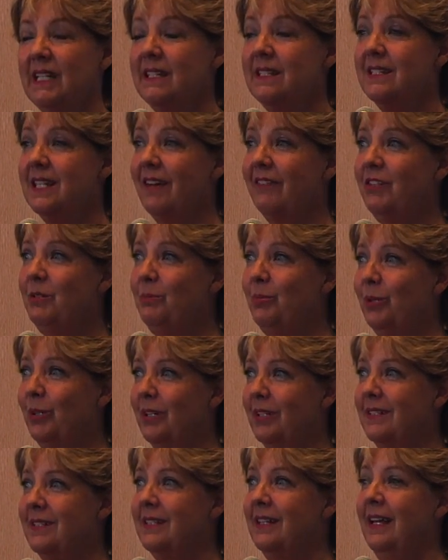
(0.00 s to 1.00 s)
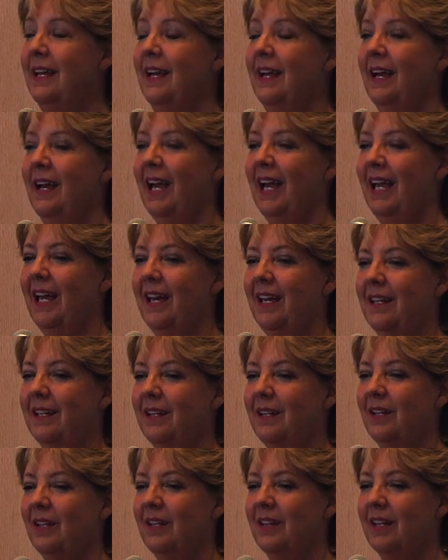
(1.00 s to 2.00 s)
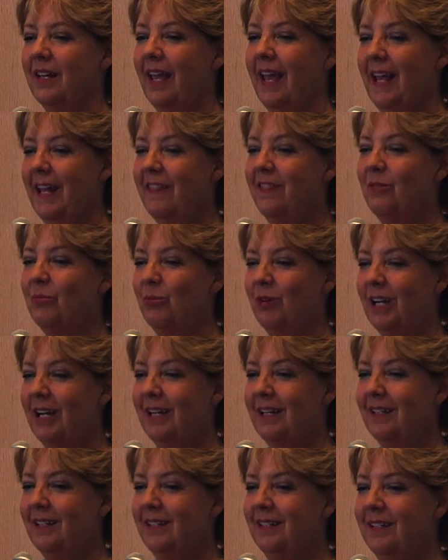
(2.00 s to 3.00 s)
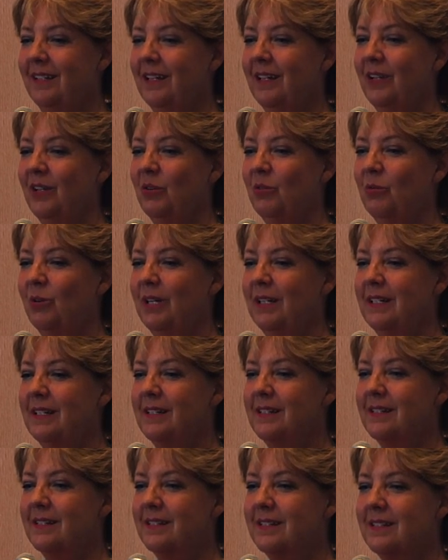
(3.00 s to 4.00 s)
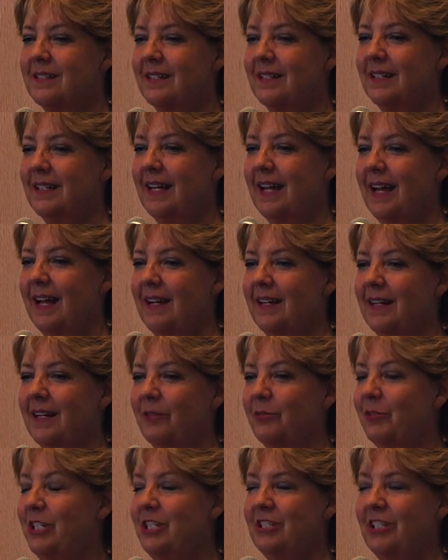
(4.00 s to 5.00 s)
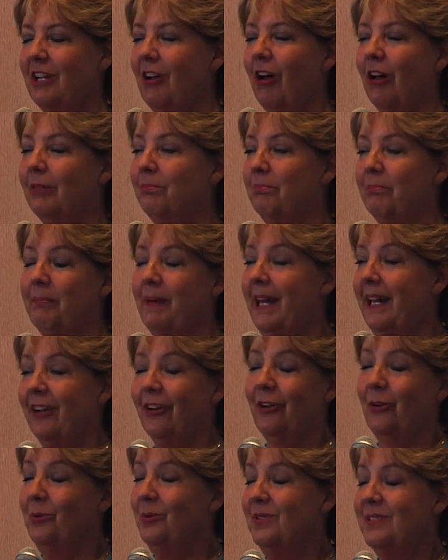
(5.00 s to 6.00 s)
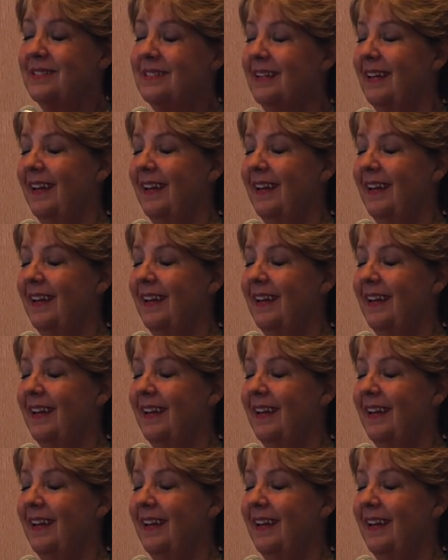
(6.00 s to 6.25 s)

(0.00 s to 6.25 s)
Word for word: seven books, and the eighth one was uh, originally called Meadows,